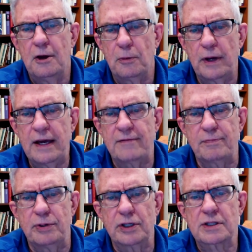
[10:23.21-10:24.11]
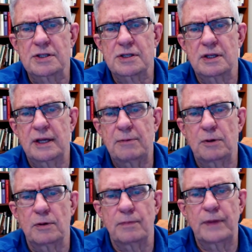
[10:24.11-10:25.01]
We have books
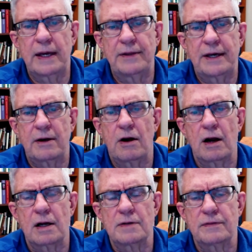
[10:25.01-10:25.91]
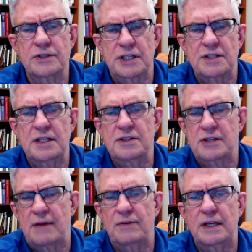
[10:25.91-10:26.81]
that are 16,
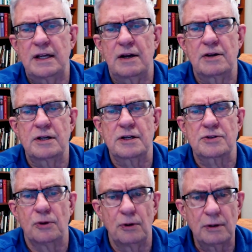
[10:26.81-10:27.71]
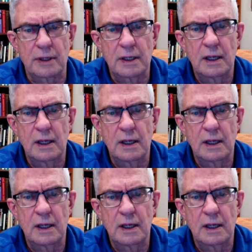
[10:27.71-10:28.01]
1700 years old